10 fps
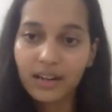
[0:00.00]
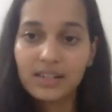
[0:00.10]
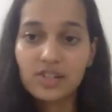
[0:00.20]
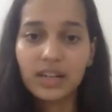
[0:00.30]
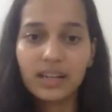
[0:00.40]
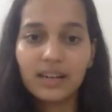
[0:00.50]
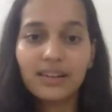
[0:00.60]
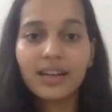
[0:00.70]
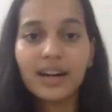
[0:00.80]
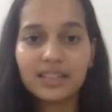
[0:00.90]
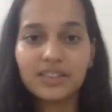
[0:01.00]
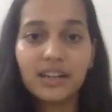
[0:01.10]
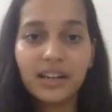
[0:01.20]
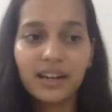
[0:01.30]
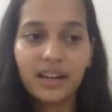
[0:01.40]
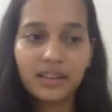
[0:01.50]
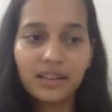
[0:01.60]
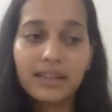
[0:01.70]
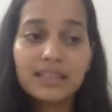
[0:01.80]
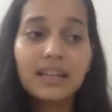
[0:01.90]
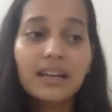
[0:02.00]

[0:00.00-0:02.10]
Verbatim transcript: country and kaziranga and other parts